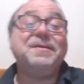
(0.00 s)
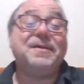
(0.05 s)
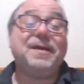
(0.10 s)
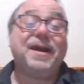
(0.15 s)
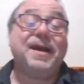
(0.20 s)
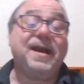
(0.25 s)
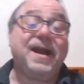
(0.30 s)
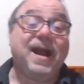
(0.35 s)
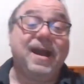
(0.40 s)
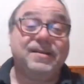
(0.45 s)

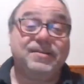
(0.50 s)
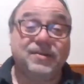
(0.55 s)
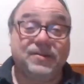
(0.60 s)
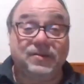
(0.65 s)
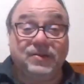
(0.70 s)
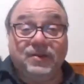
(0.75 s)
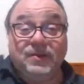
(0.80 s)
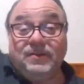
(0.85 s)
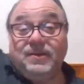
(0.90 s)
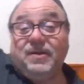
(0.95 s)
I
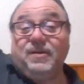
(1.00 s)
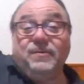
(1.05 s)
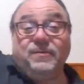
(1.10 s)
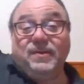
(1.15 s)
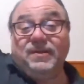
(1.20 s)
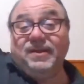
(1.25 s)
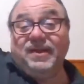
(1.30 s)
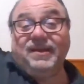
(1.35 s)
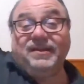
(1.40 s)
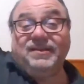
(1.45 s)
just stood there and
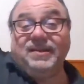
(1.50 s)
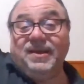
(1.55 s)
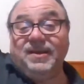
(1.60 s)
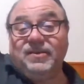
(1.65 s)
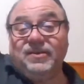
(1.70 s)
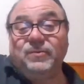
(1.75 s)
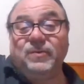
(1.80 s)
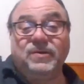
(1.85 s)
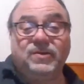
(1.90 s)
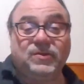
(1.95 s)
went like
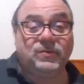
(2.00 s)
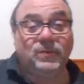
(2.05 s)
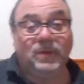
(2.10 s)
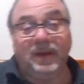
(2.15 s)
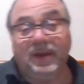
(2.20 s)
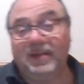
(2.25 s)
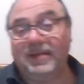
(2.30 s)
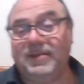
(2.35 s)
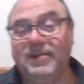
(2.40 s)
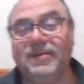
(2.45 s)
this Sweet.